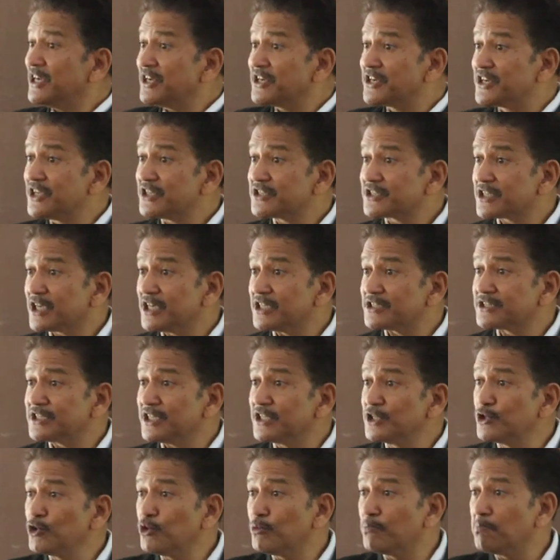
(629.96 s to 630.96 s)
in
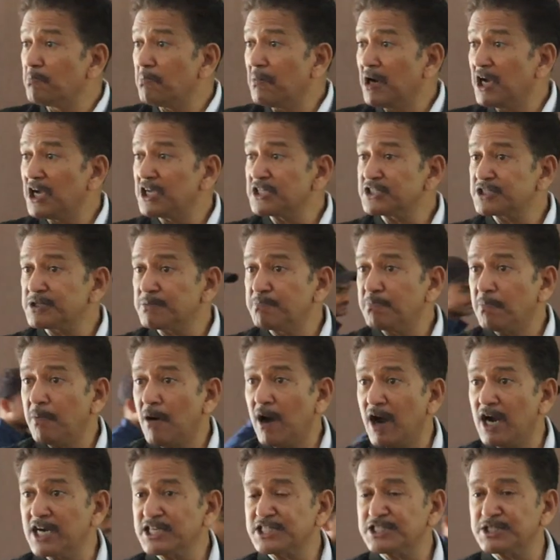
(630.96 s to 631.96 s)
discussion you must
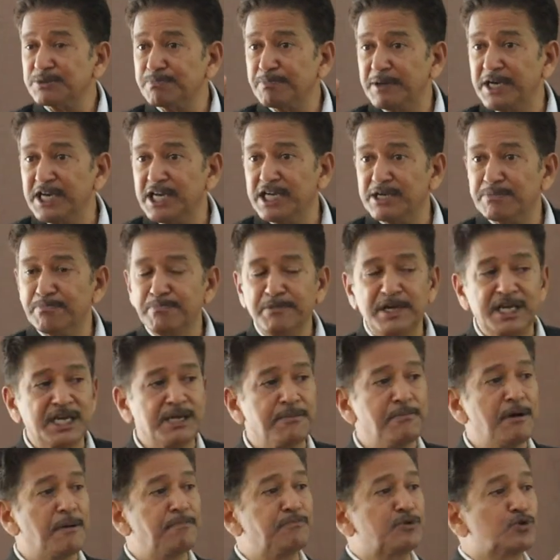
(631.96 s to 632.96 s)
participate
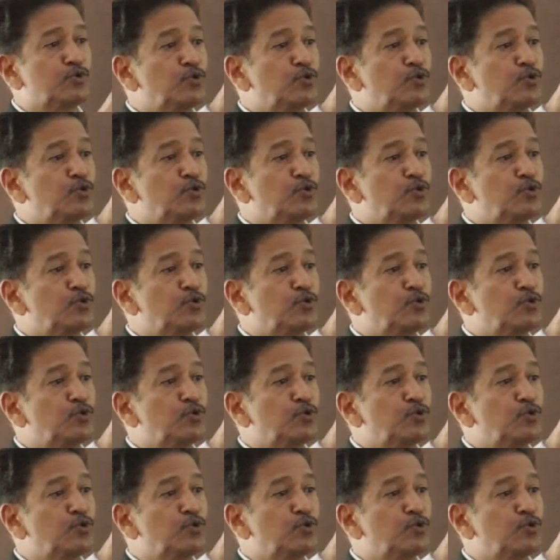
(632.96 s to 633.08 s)
minimum